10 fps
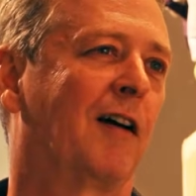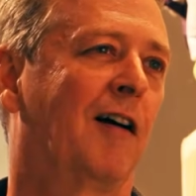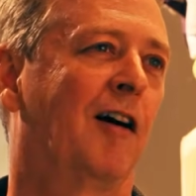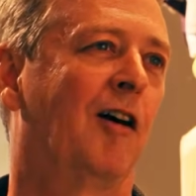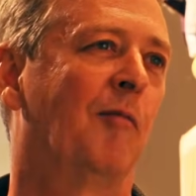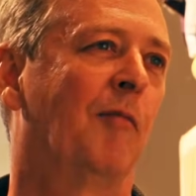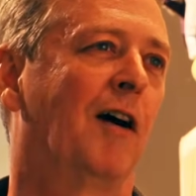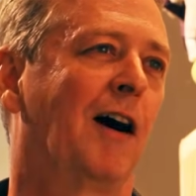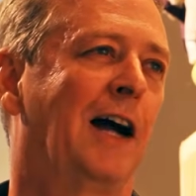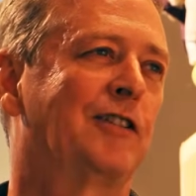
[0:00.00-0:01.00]

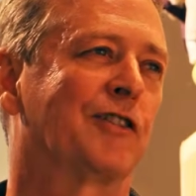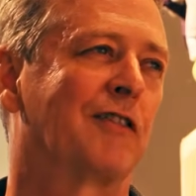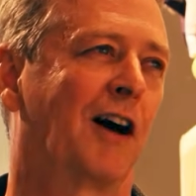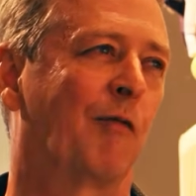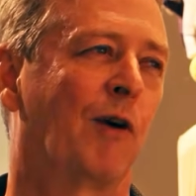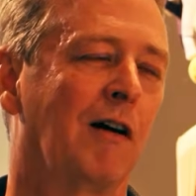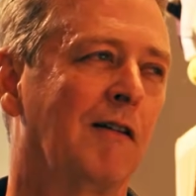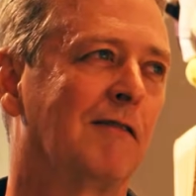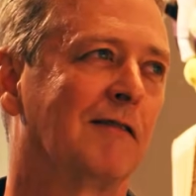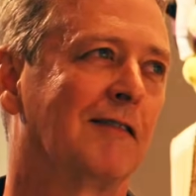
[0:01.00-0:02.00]
I just thought,
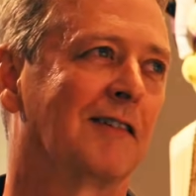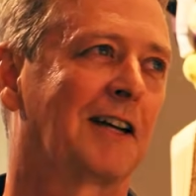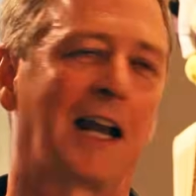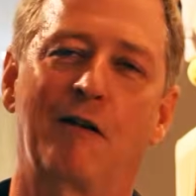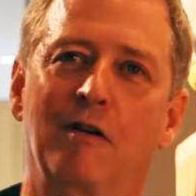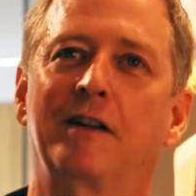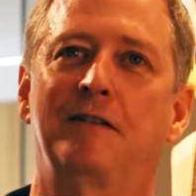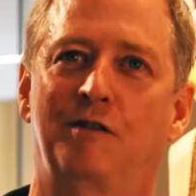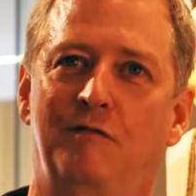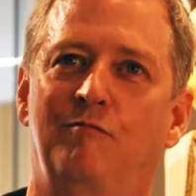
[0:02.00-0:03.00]
well, can I
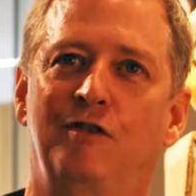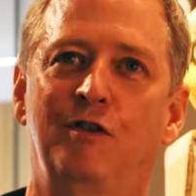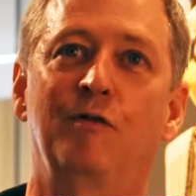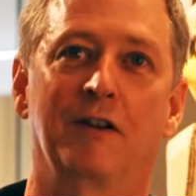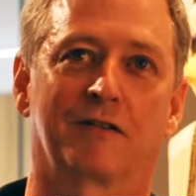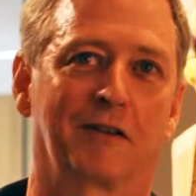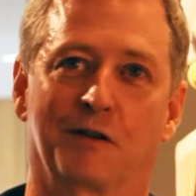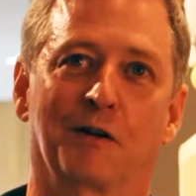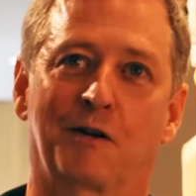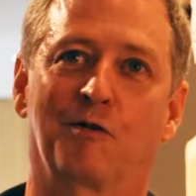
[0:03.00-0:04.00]
really do this as
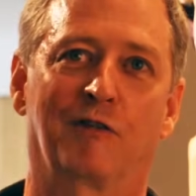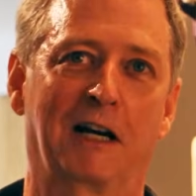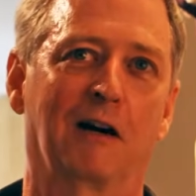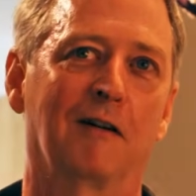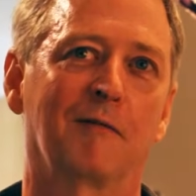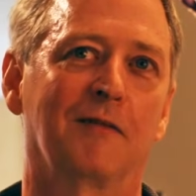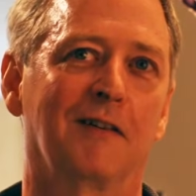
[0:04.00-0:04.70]
a career?